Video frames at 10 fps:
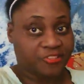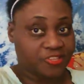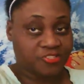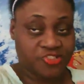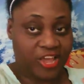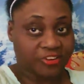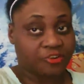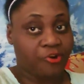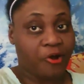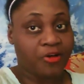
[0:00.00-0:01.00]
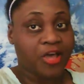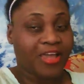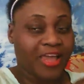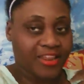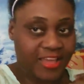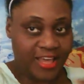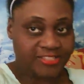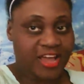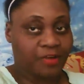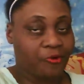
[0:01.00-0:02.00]
to get this channel to grow, and it
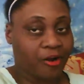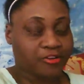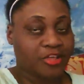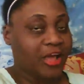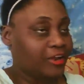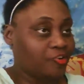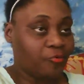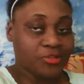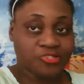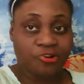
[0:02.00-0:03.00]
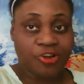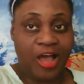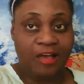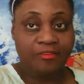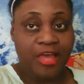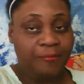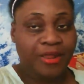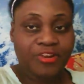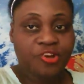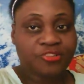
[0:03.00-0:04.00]
has not worked. I don't know what's going on,
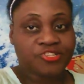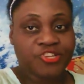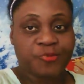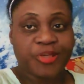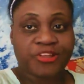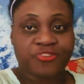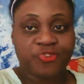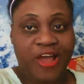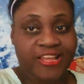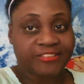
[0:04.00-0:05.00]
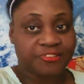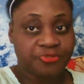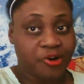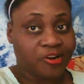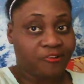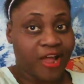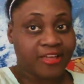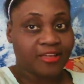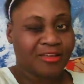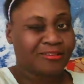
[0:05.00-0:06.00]
but I know this year we can try to get to 200, right?